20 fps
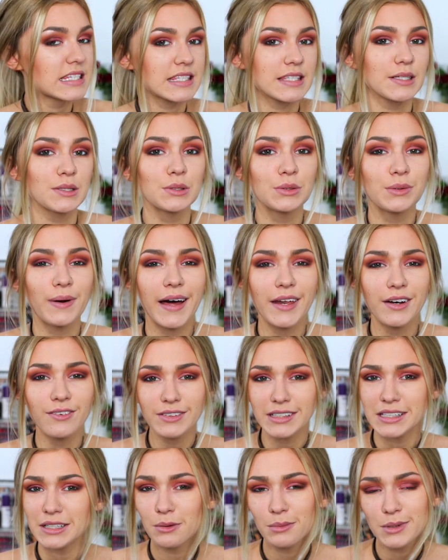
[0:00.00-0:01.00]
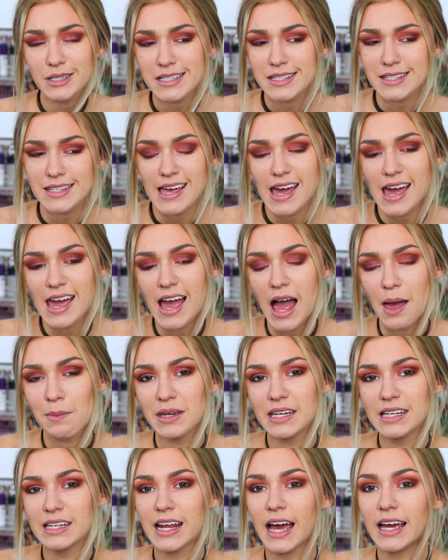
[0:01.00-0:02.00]
so I don't really know what to say I
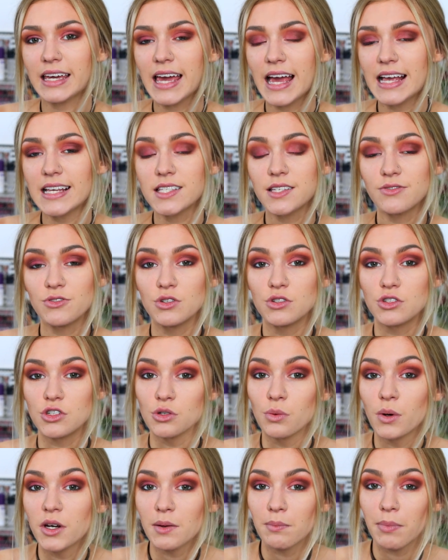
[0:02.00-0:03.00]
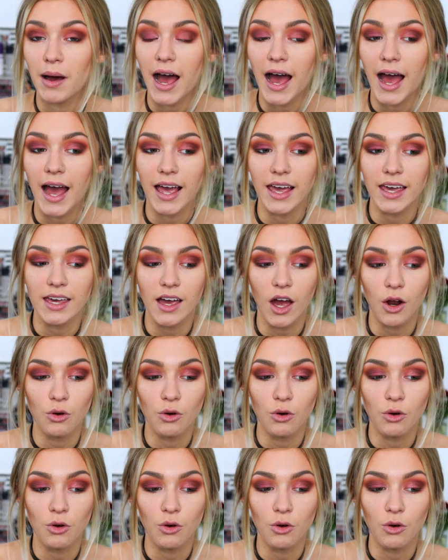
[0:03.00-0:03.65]
mean I guess if you do want to buy